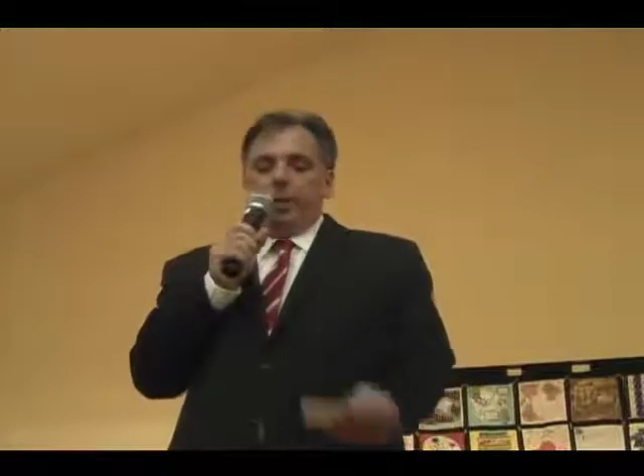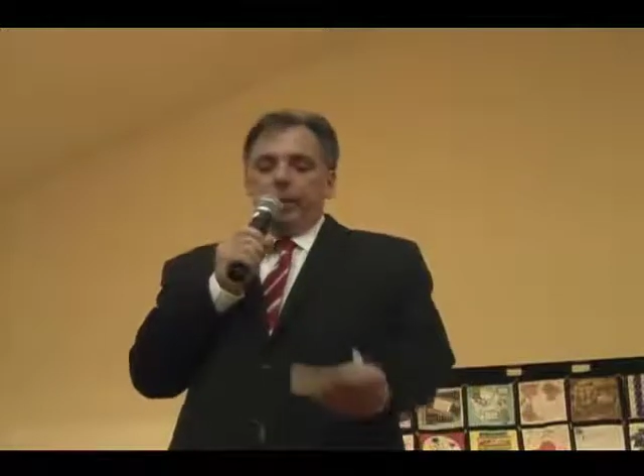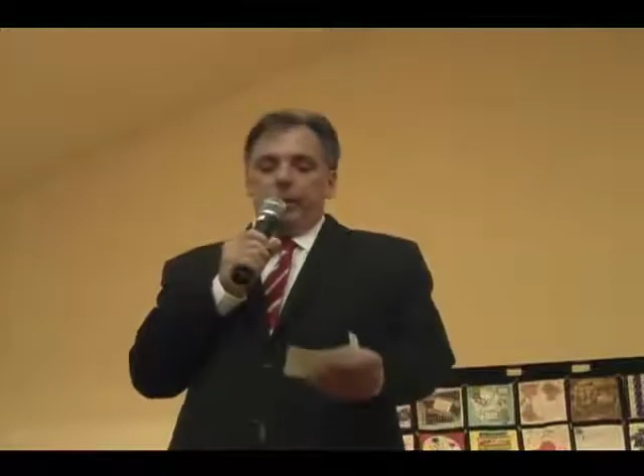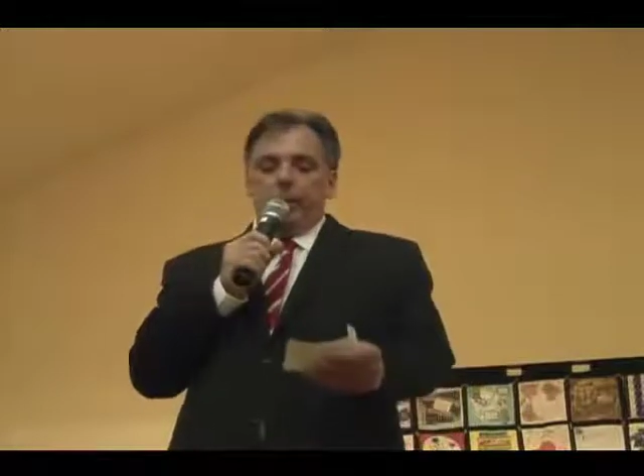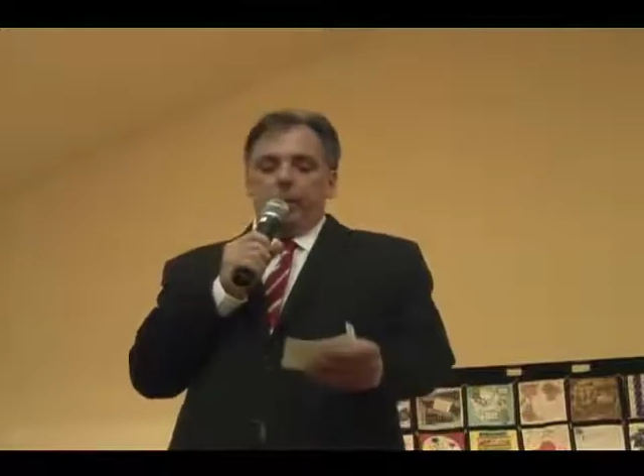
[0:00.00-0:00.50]

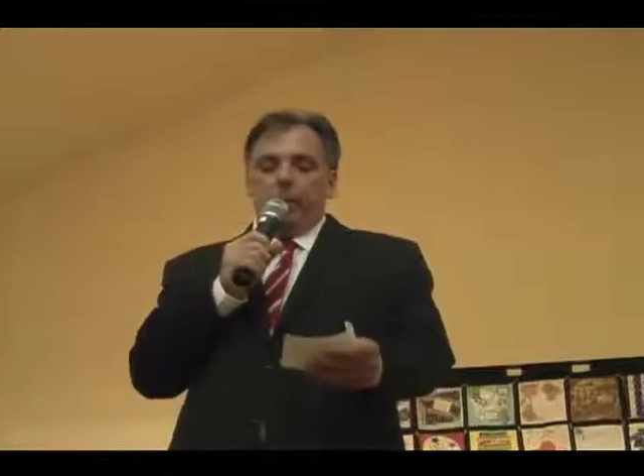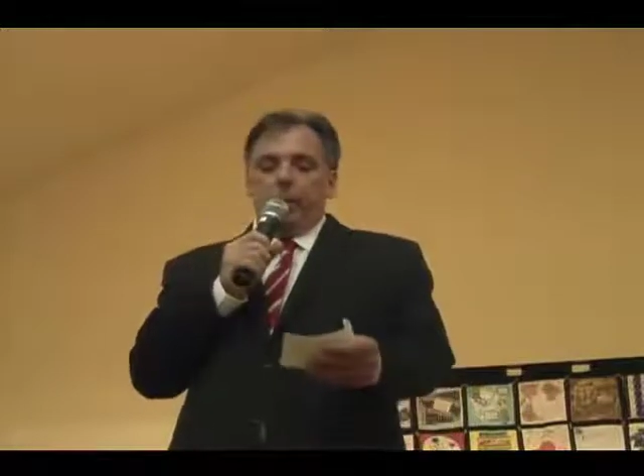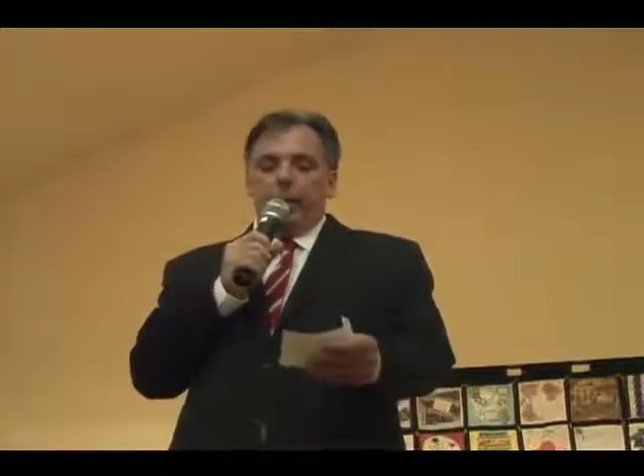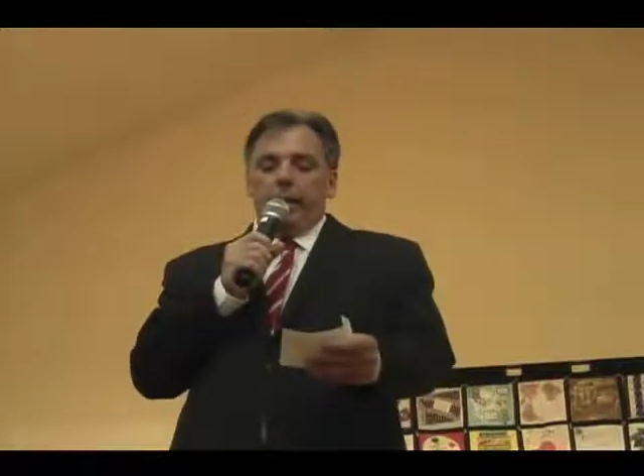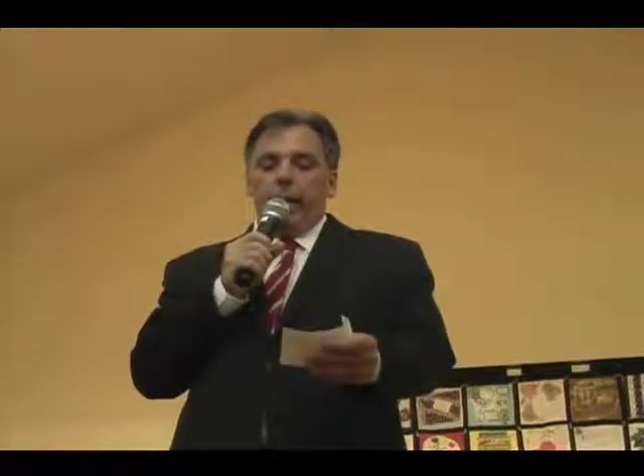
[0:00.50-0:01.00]
ladies and
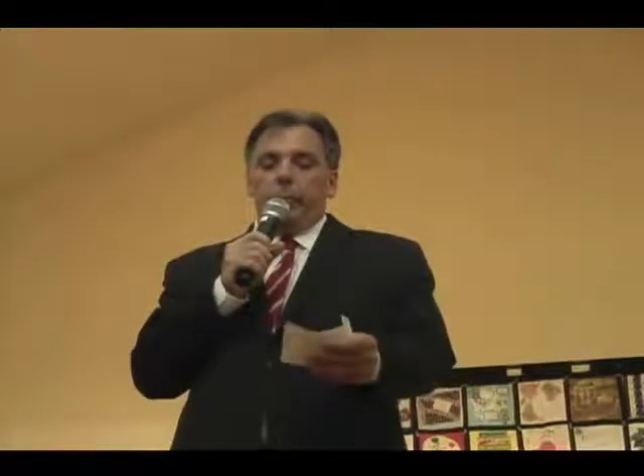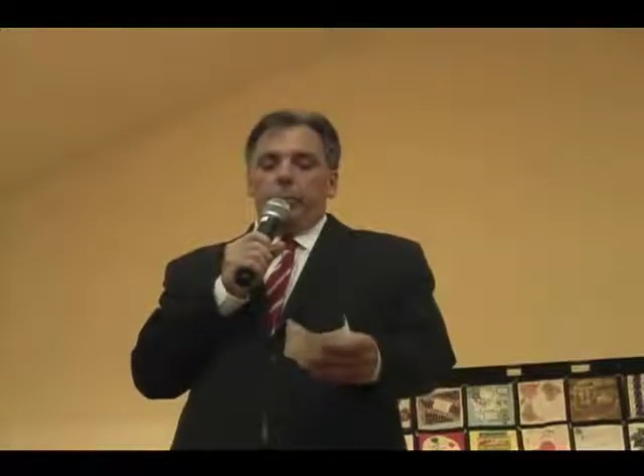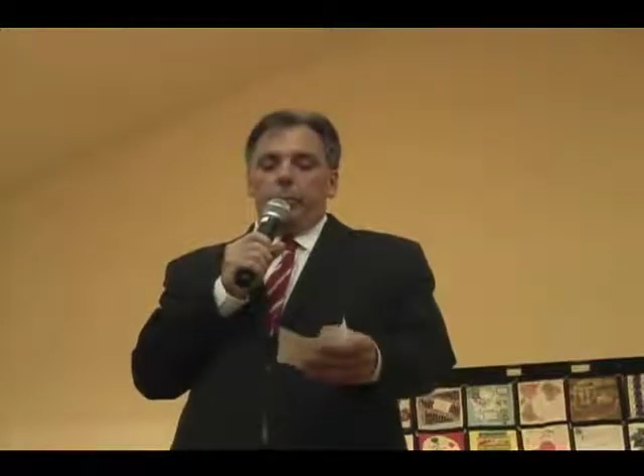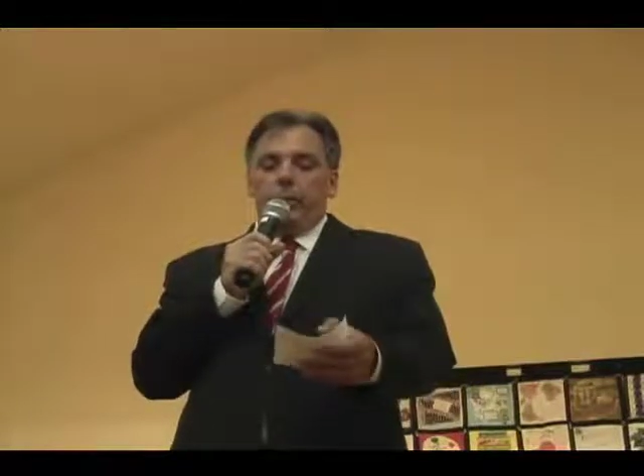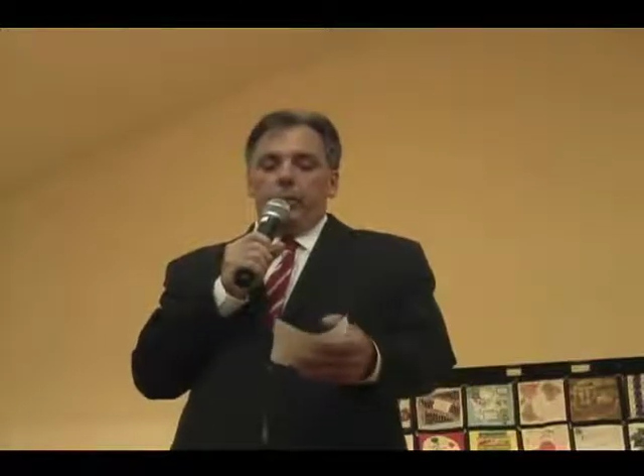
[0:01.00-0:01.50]
gentlemen, and I
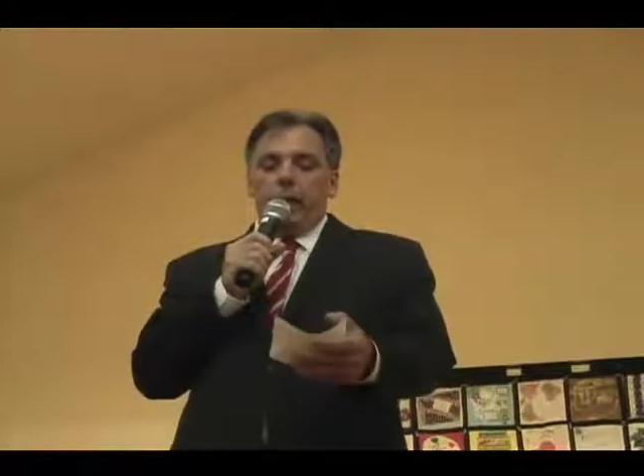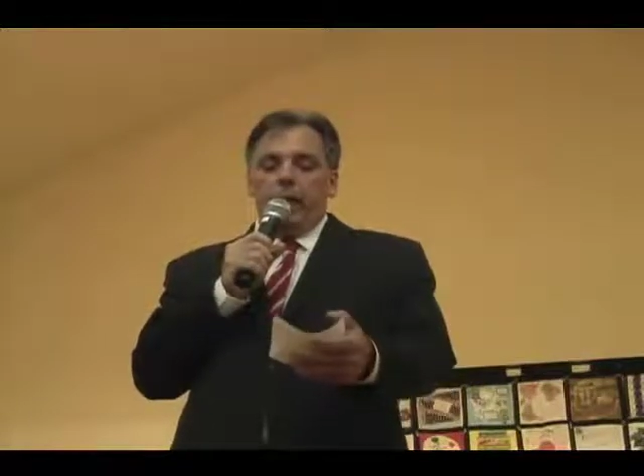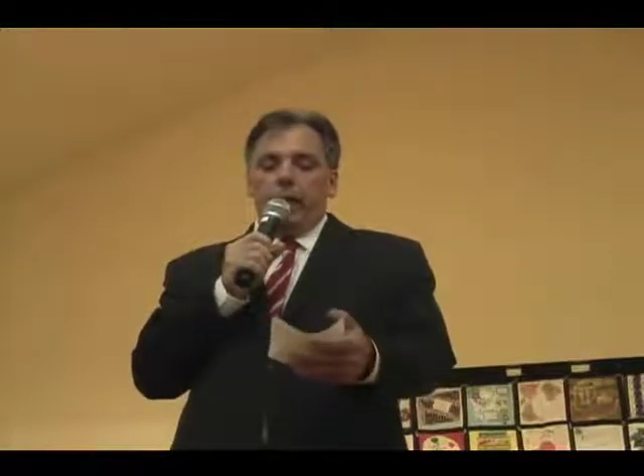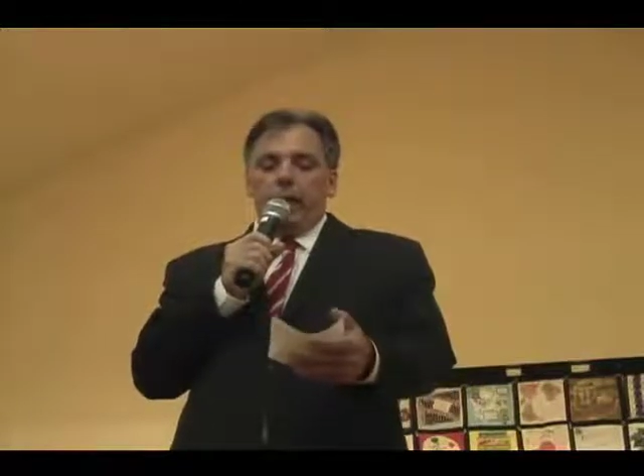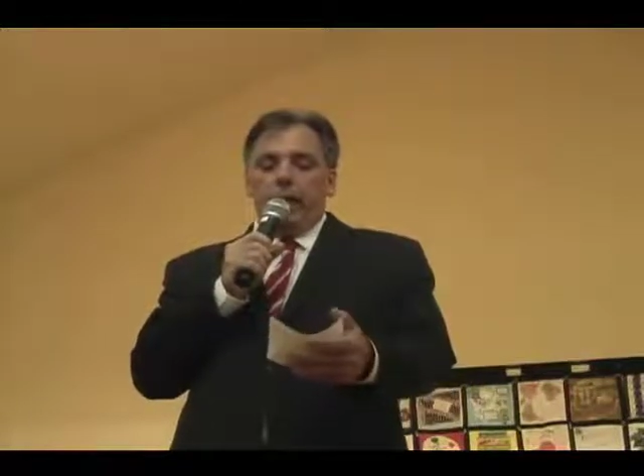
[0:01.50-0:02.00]
would
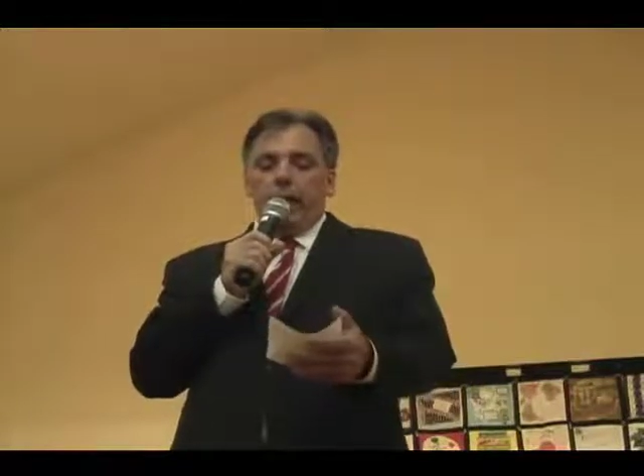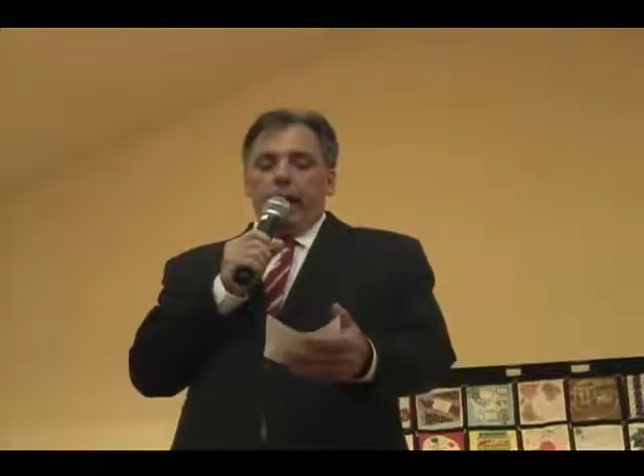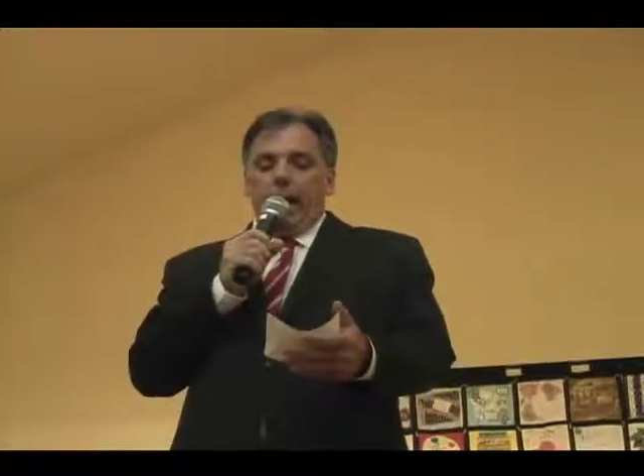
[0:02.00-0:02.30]
appreciate